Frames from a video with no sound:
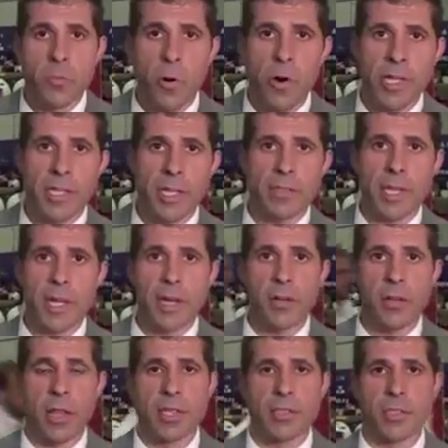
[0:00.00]
Good morning. Delta
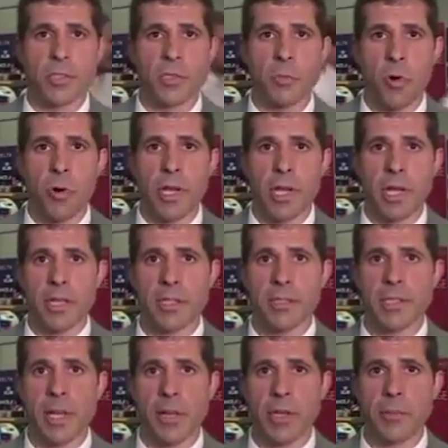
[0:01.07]
Airlines this morning
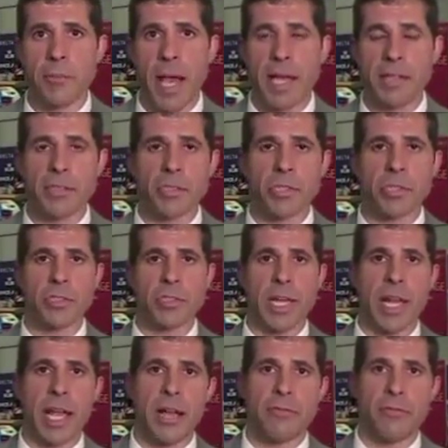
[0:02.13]
is telling passengers
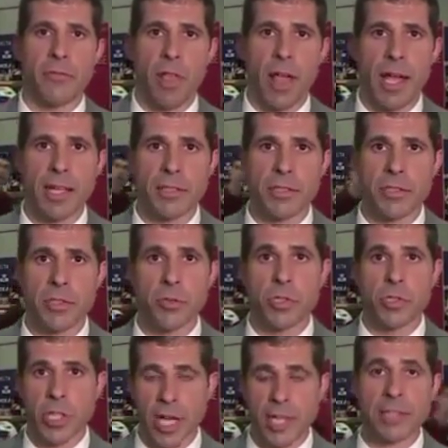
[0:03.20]
that have flights
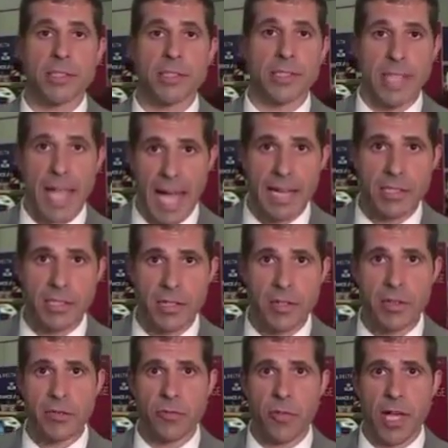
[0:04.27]
to check the status
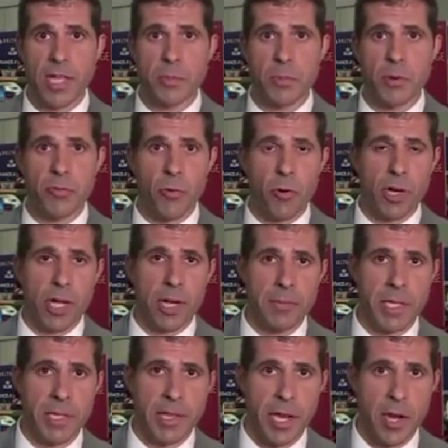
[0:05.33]
of their flights before
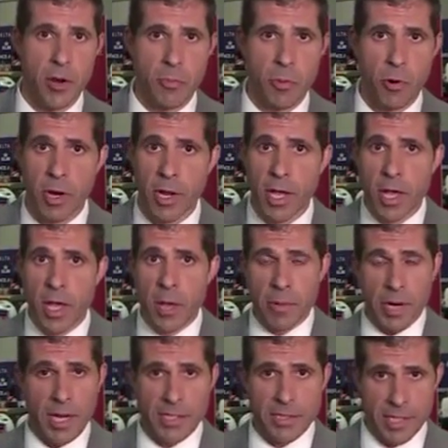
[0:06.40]
coming to the airport.
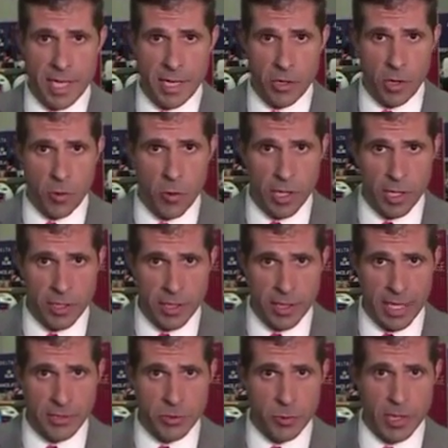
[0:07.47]
But honestly, I don't know what
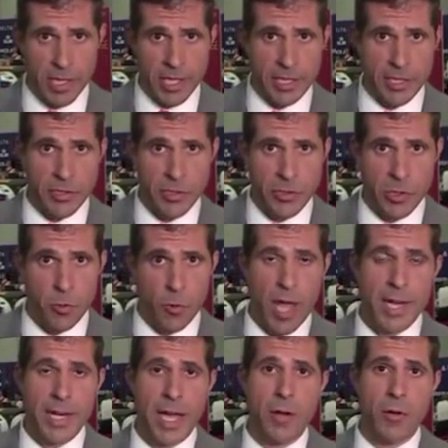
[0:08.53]
good that's really going to do you.
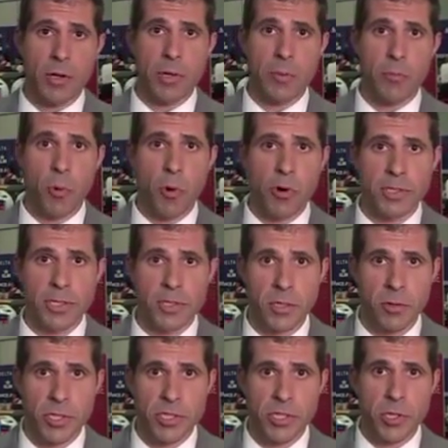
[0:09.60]
Right now on the boards,
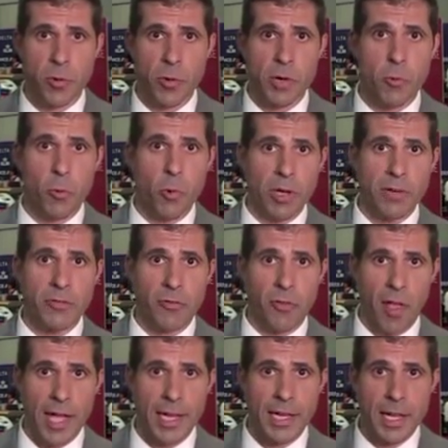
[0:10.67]
it's only showing one
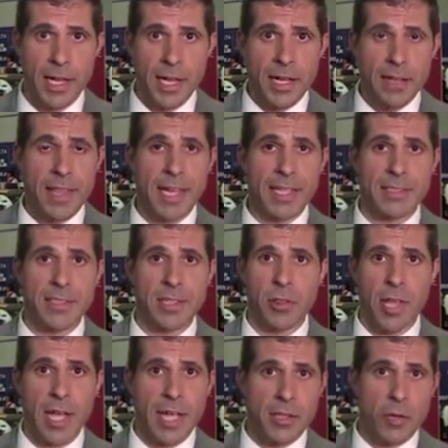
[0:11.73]
flight that's
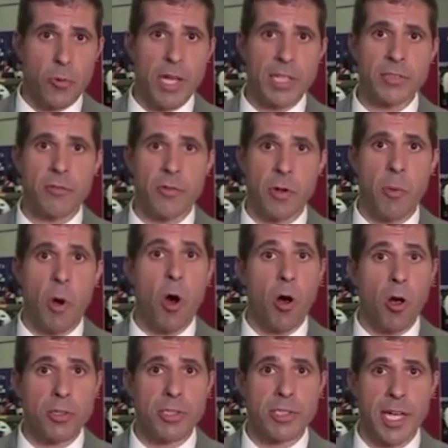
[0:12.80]
delayed. The rest of them
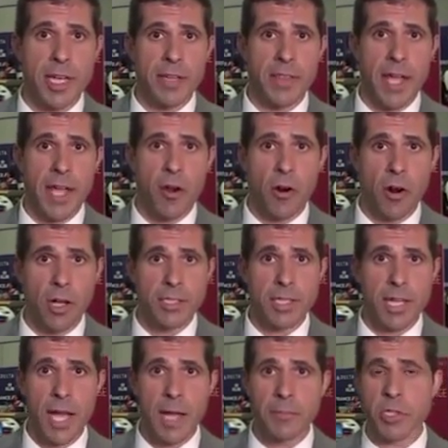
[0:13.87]
all say they are on
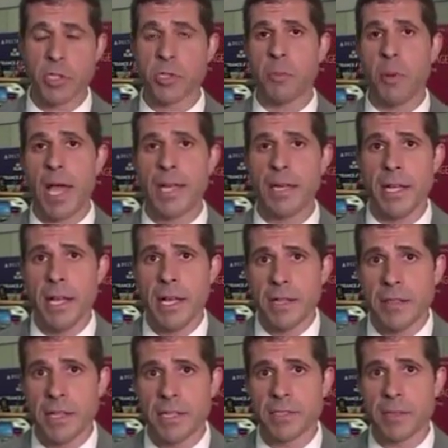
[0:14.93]
time despite
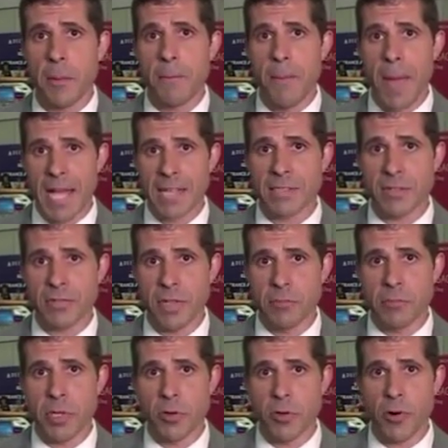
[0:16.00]
this massive
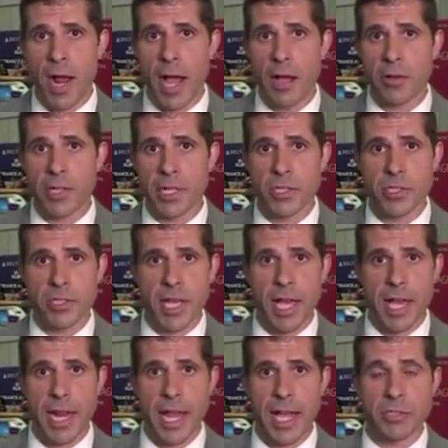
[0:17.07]
computer outage
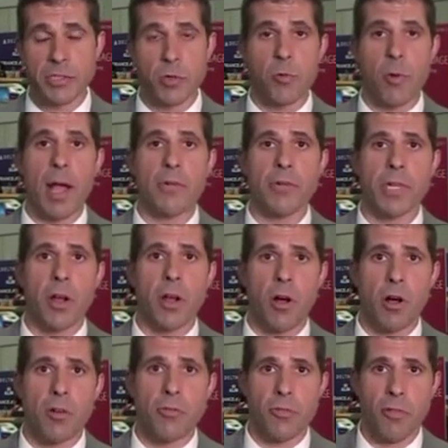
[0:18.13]
that has grounded
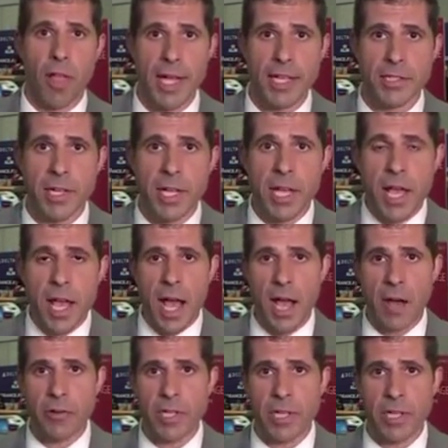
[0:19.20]
all flights
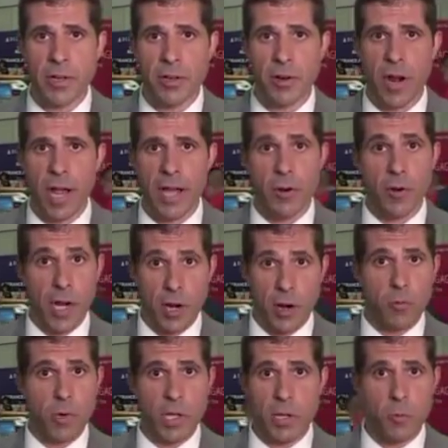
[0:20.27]
out here at
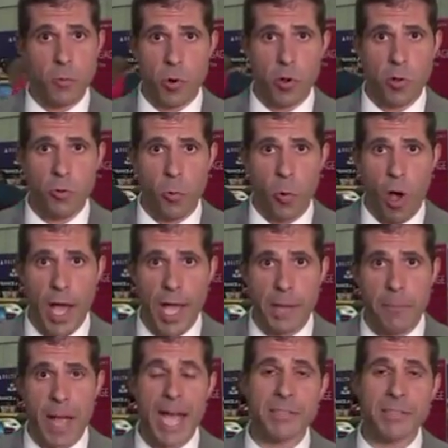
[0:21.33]
O'Hare, really worldwide.